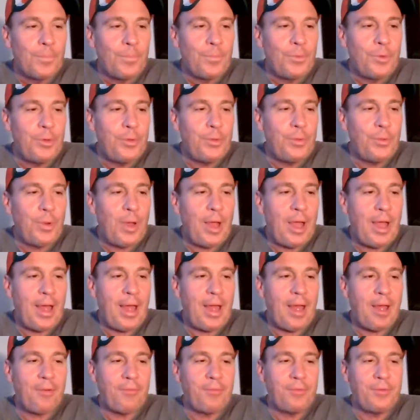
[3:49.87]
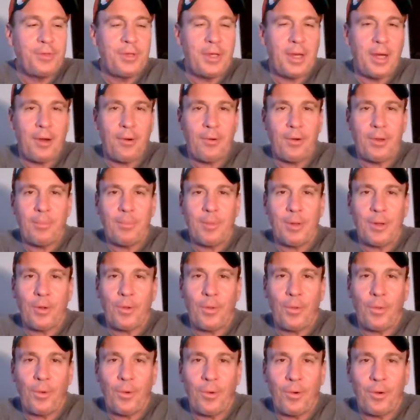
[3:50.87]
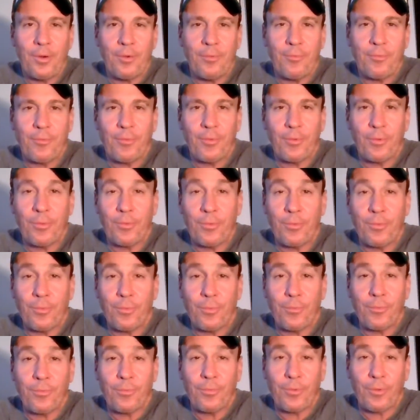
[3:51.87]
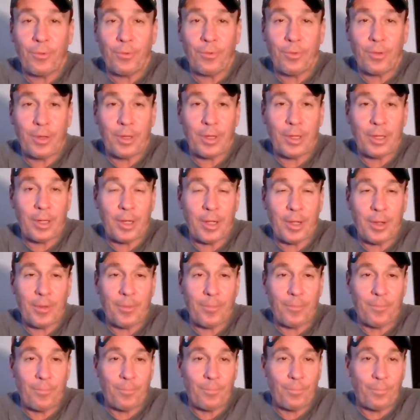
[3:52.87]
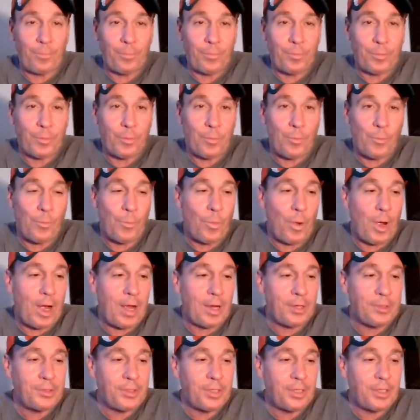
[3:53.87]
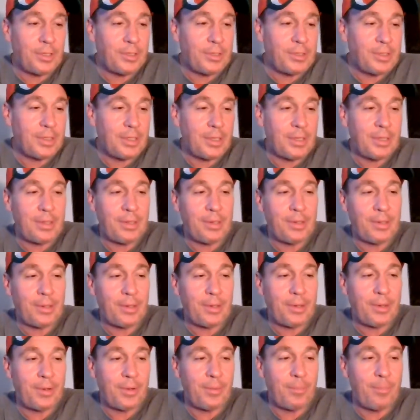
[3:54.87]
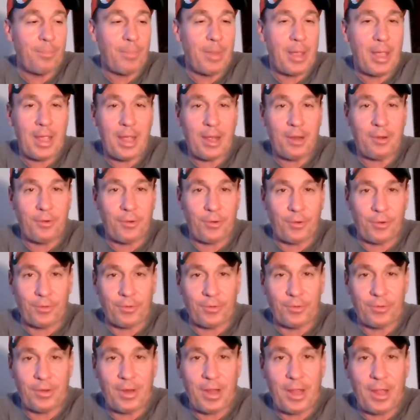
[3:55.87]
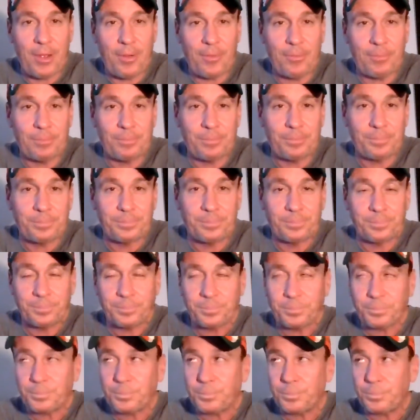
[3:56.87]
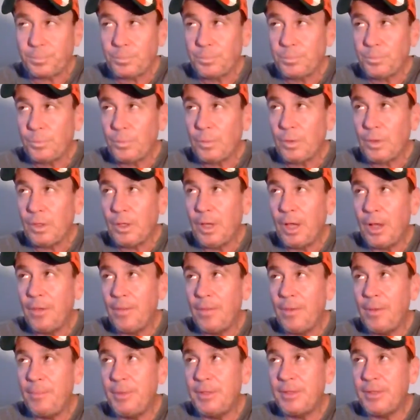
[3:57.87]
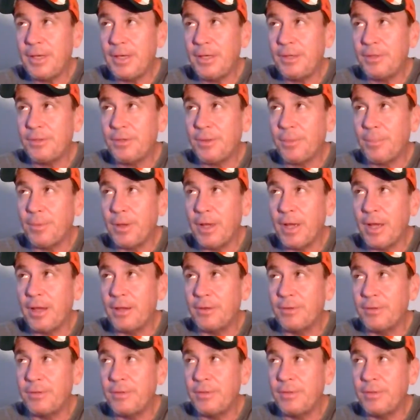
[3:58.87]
You have Terry McLaurin for the Washington Commanders. Now, let me tell you something, guys.